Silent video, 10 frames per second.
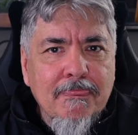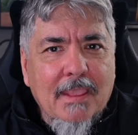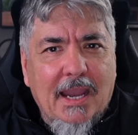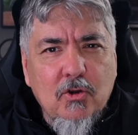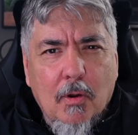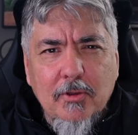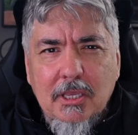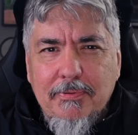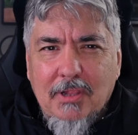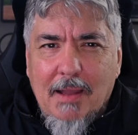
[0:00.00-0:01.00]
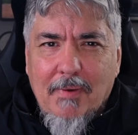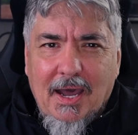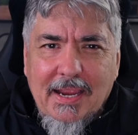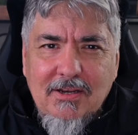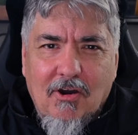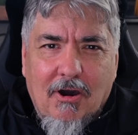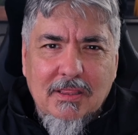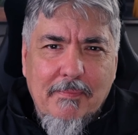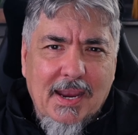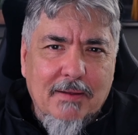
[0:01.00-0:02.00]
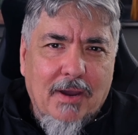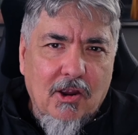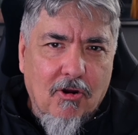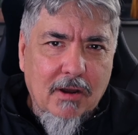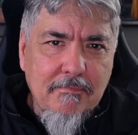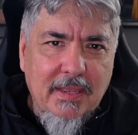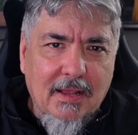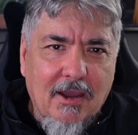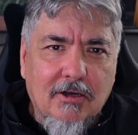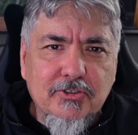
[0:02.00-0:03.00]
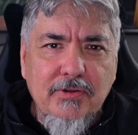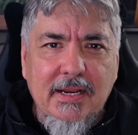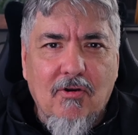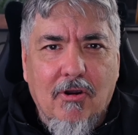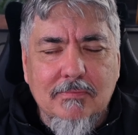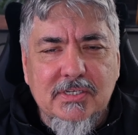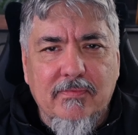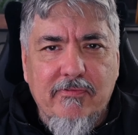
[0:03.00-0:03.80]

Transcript: I normally apply mine on the back of my arm, and I alternate arms every